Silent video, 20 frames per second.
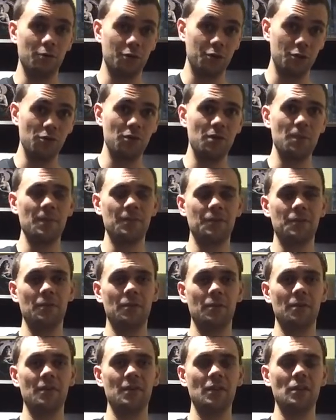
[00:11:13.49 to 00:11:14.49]
or shoot them if
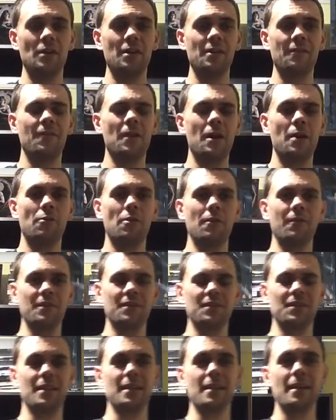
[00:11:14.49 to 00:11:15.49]
they're in the line of fire,
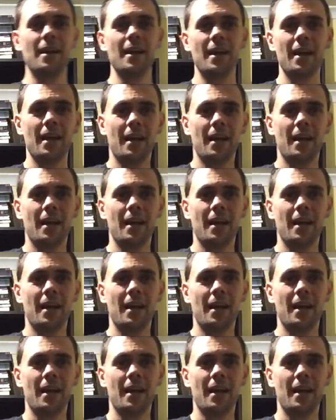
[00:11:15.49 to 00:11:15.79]
obviously.